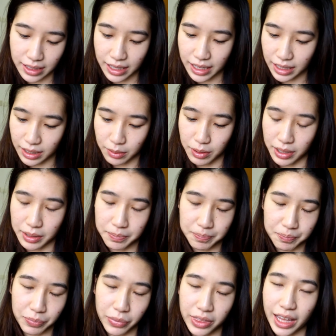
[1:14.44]
Anyway,
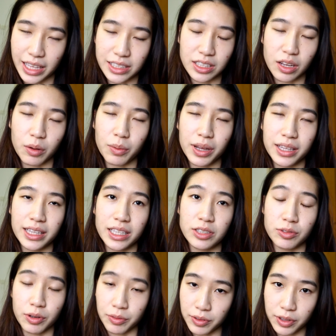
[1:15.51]
that's not what this
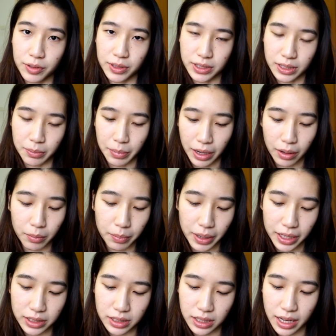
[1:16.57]
review is about,
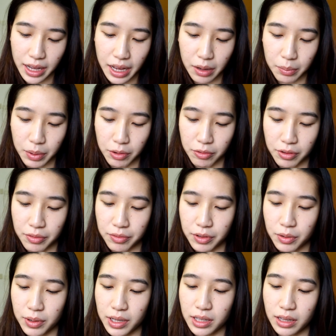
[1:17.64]
but today I'll be
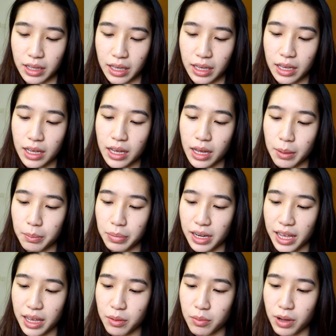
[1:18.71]
reviewing the
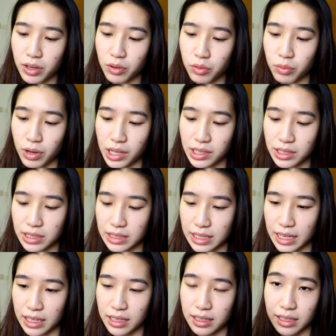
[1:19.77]
Play 101
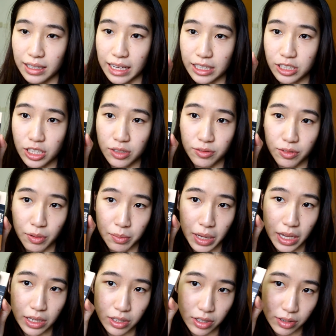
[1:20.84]
stick collection from
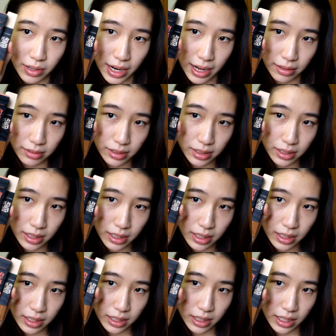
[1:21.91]
Etude House.
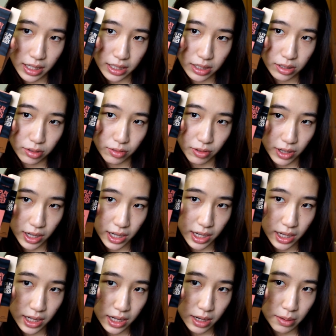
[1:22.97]
These three
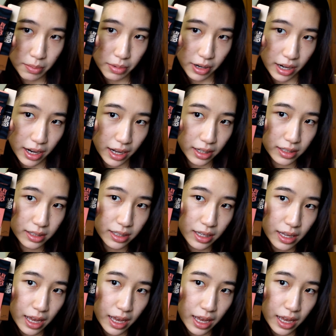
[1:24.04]
products.